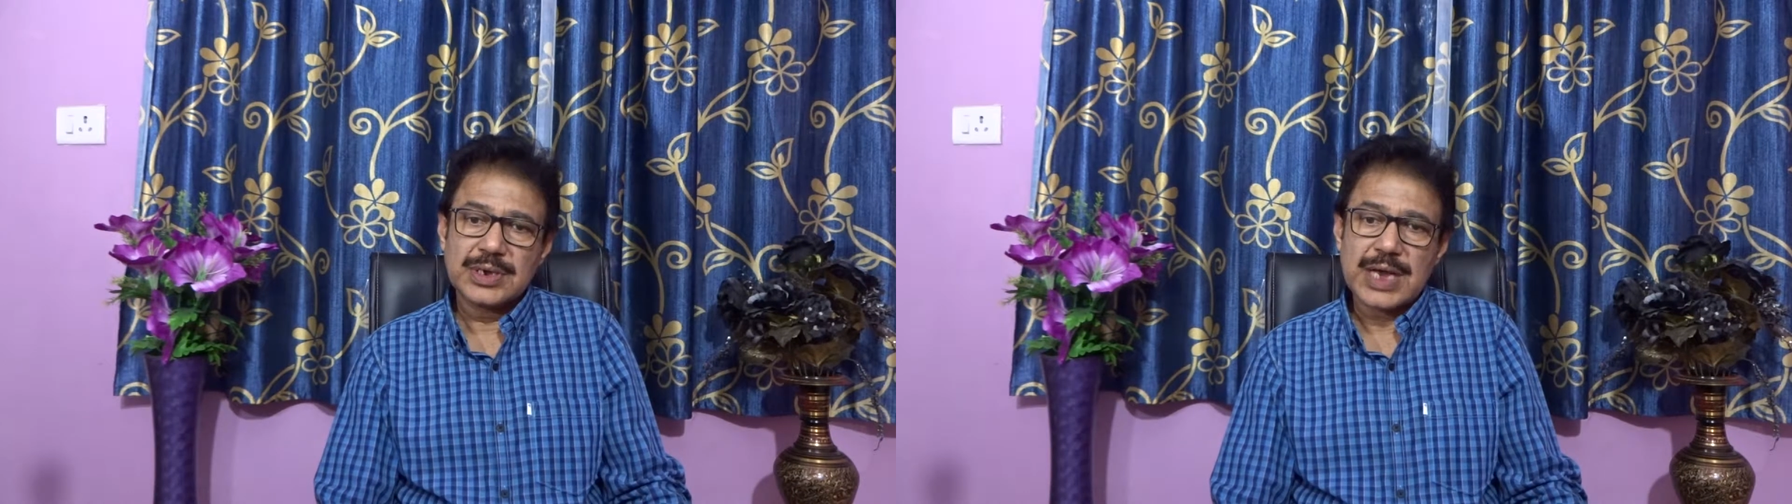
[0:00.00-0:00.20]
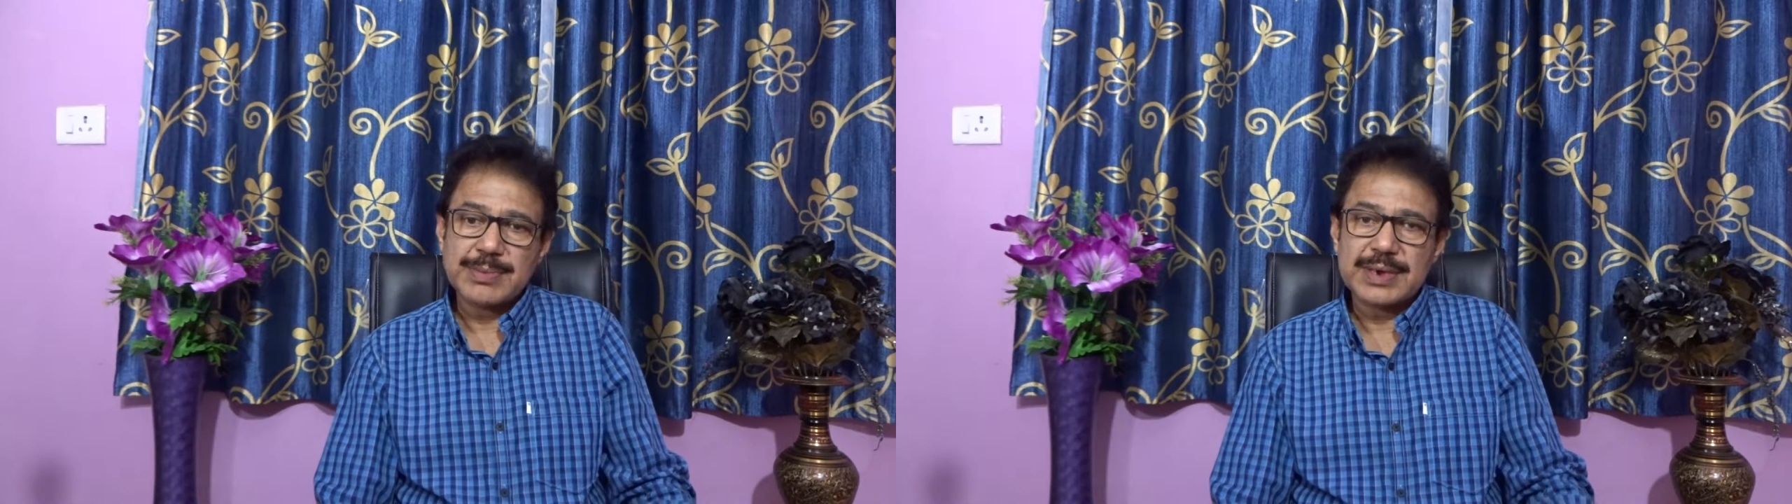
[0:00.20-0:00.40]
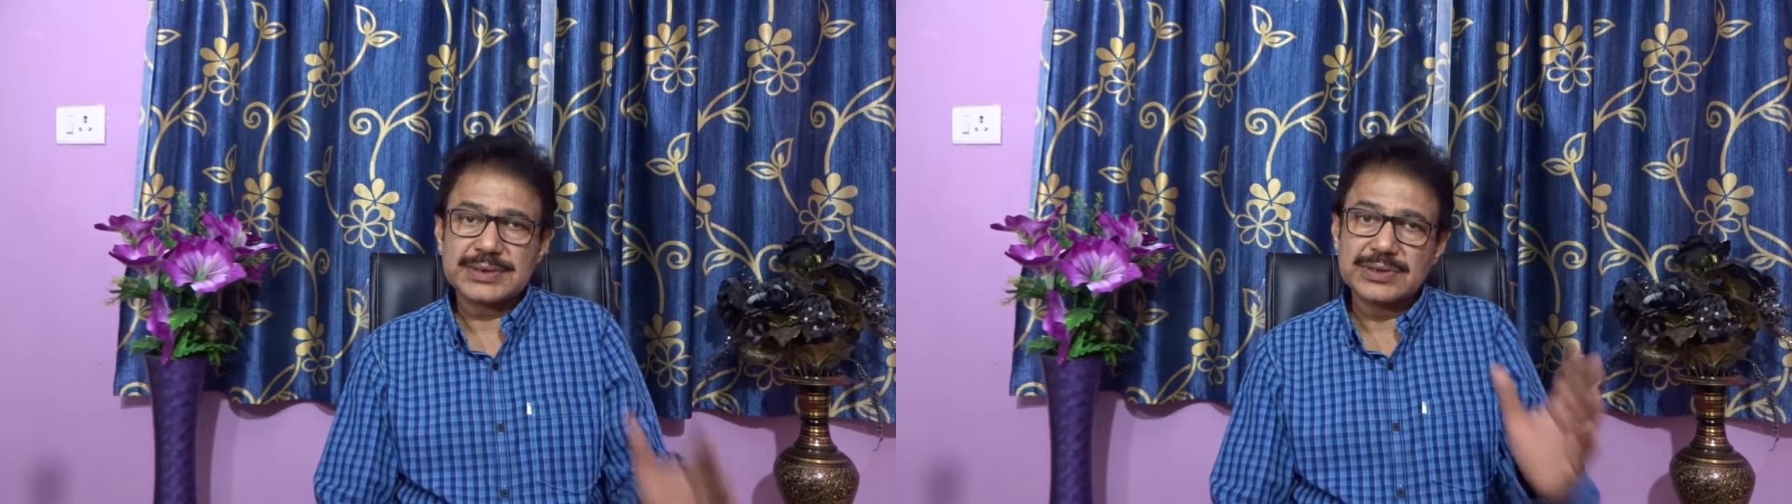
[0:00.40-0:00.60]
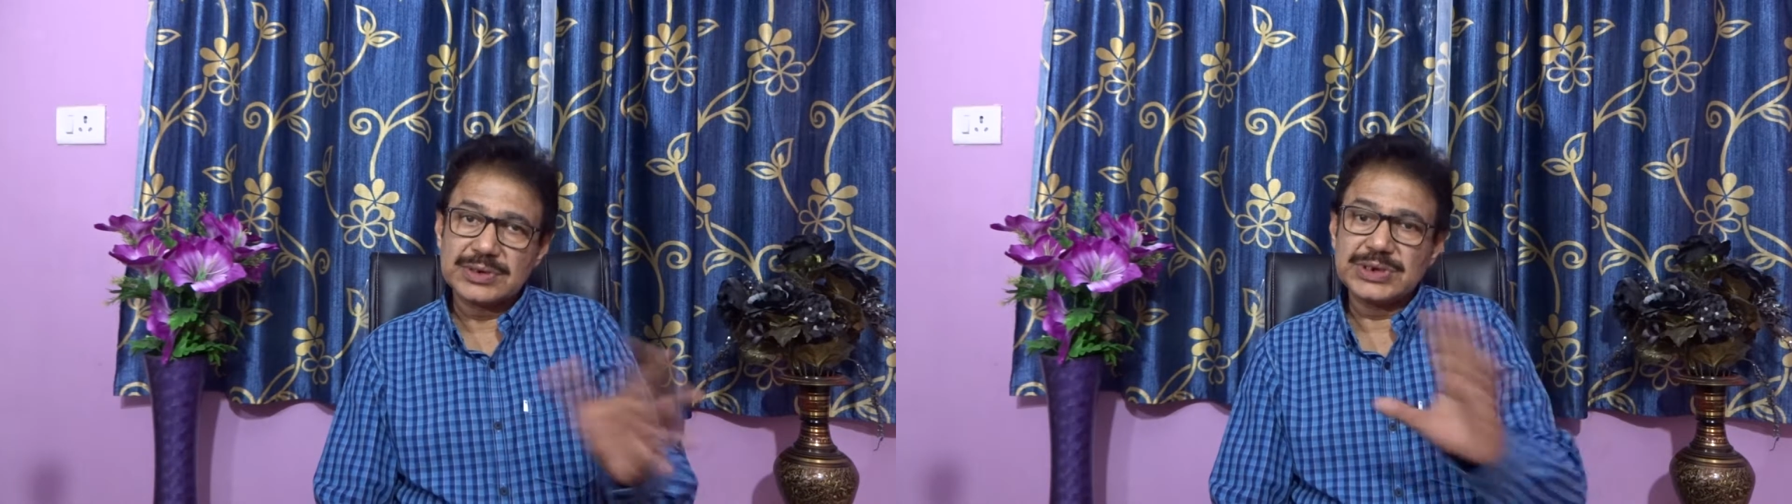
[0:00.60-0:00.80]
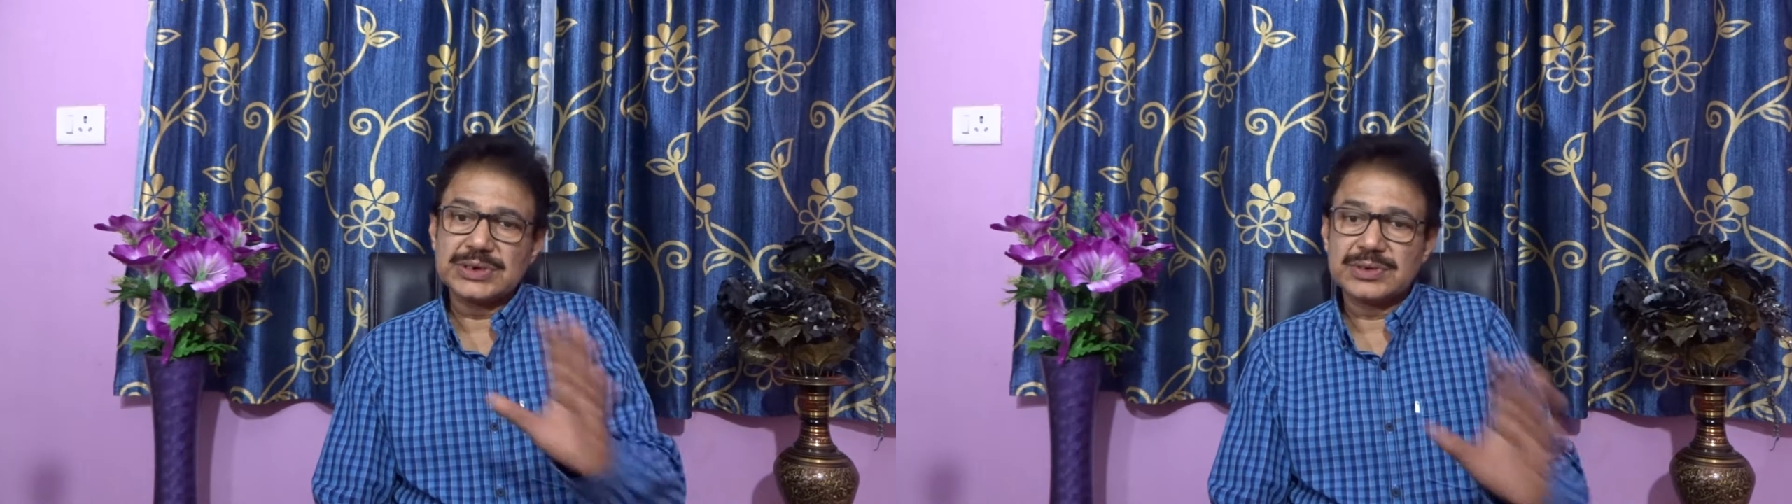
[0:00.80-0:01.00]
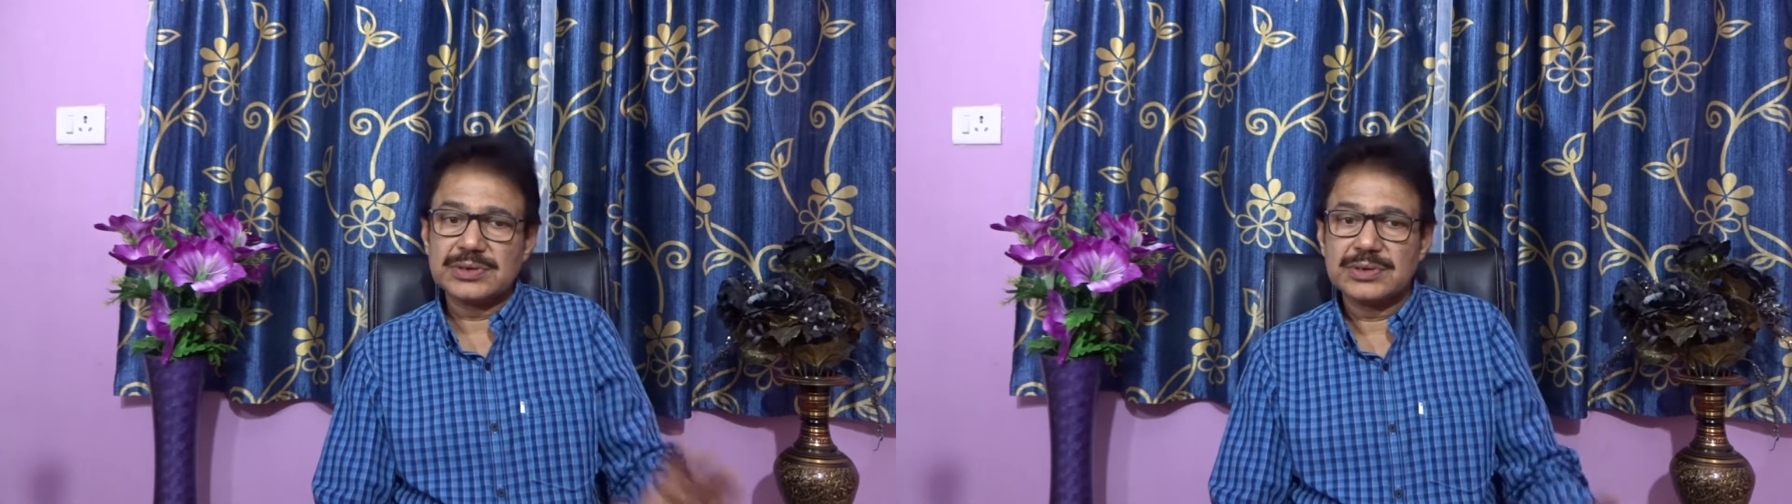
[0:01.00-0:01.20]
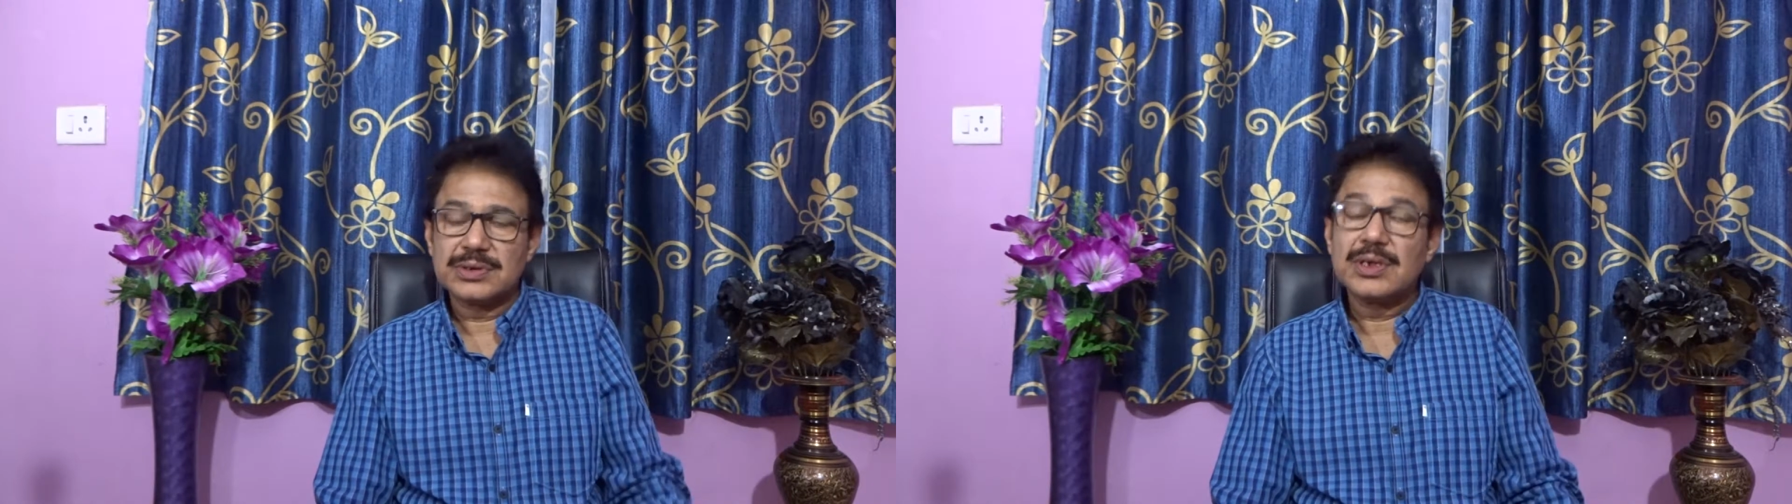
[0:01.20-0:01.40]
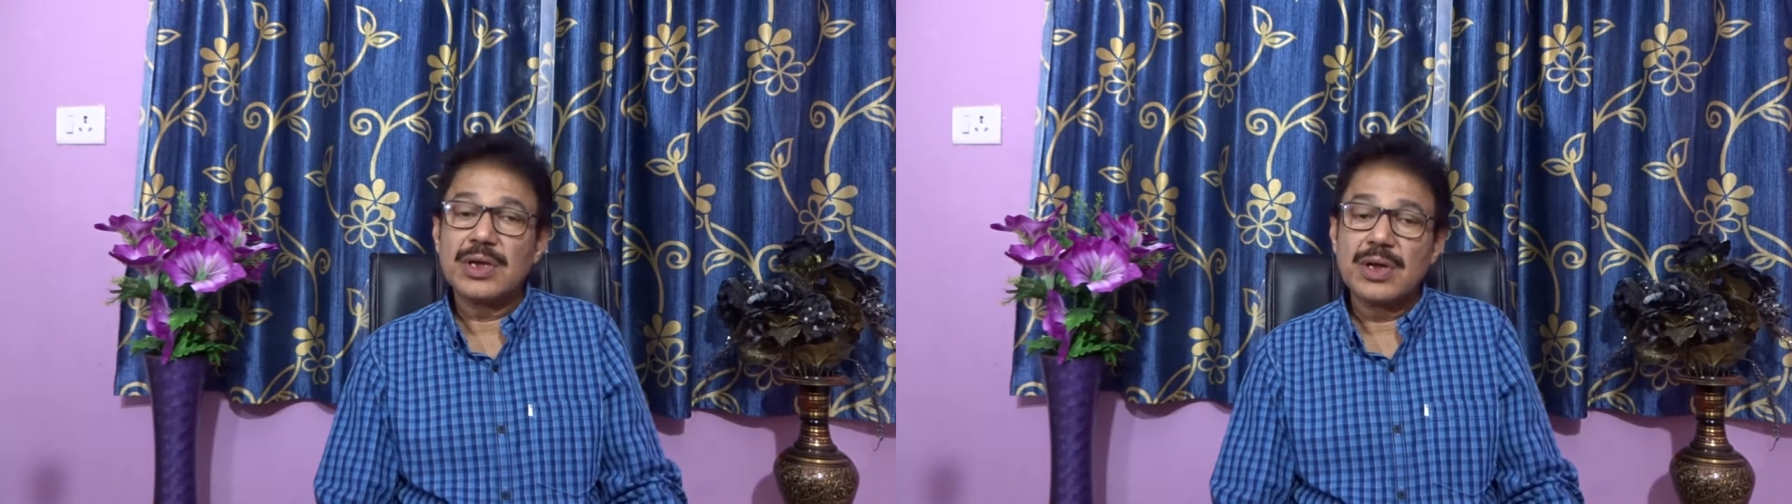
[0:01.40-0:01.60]
I am asking the teachers.
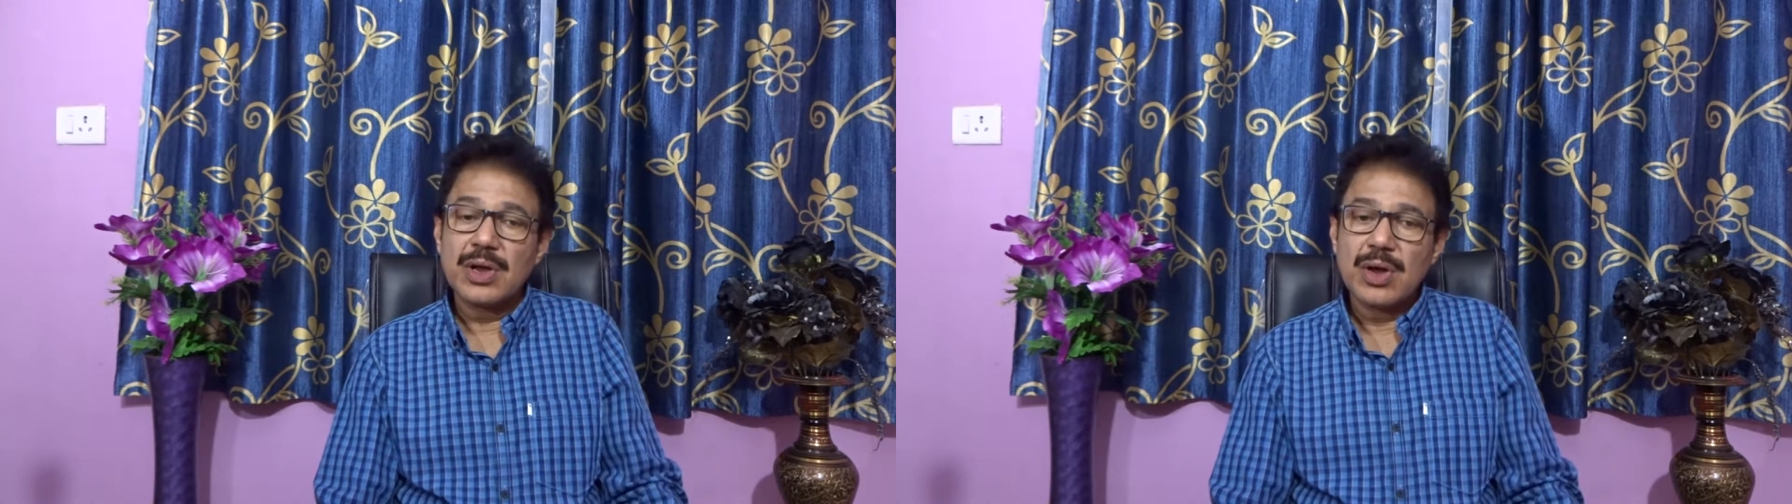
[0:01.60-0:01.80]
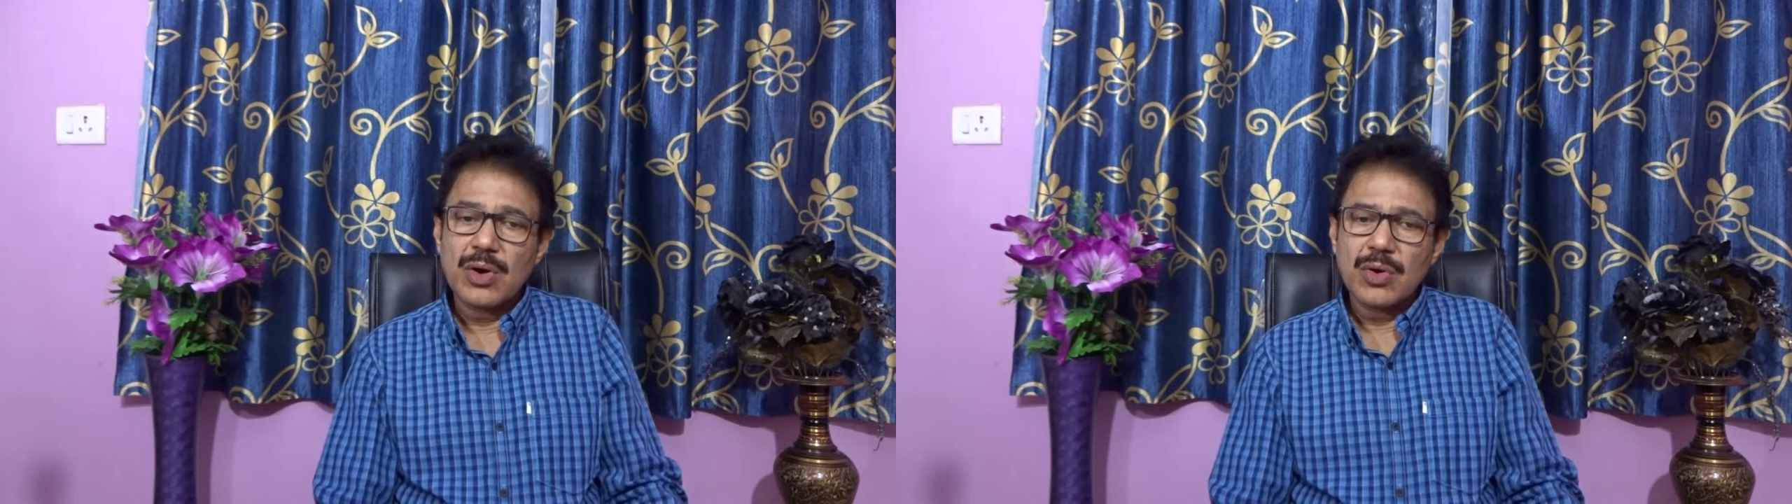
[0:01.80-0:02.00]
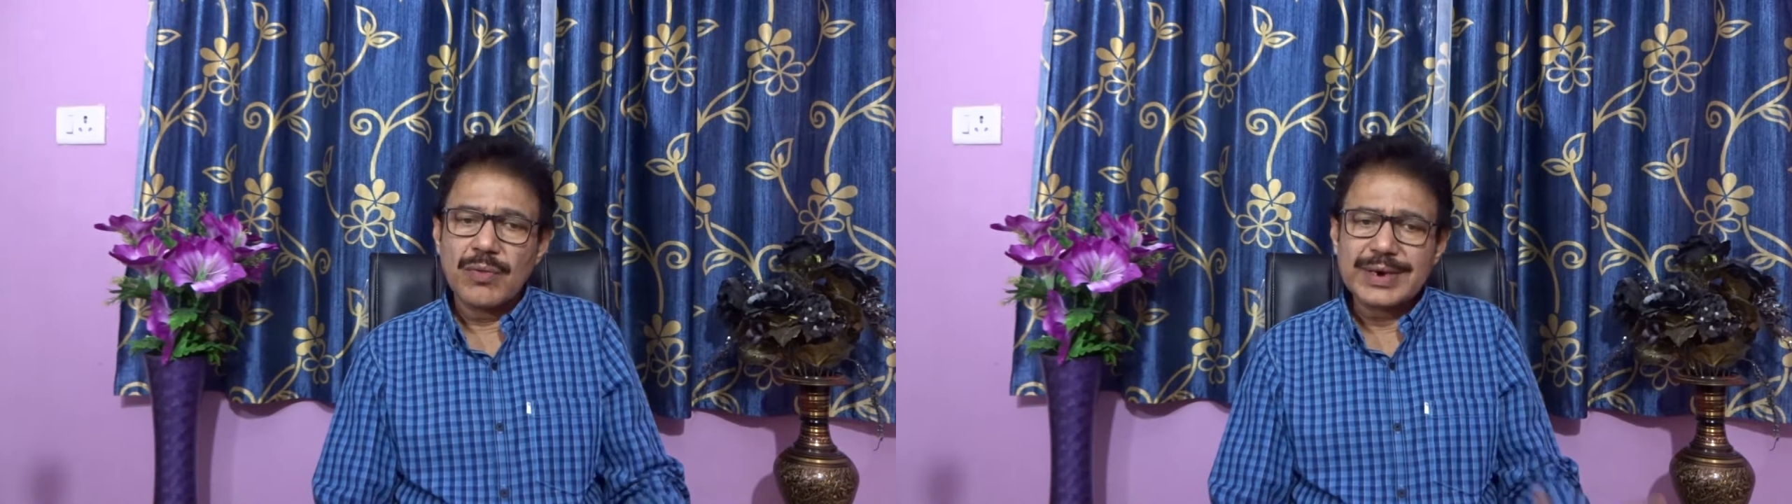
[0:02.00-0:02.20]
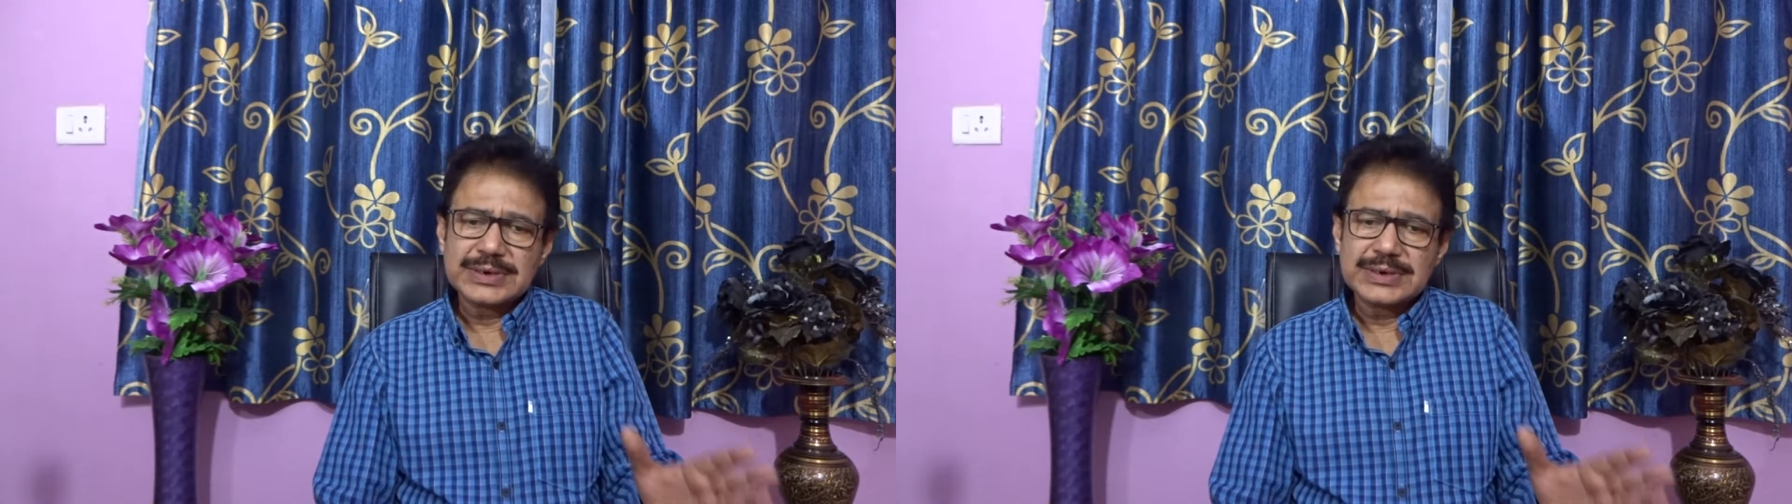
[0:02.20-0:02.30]
What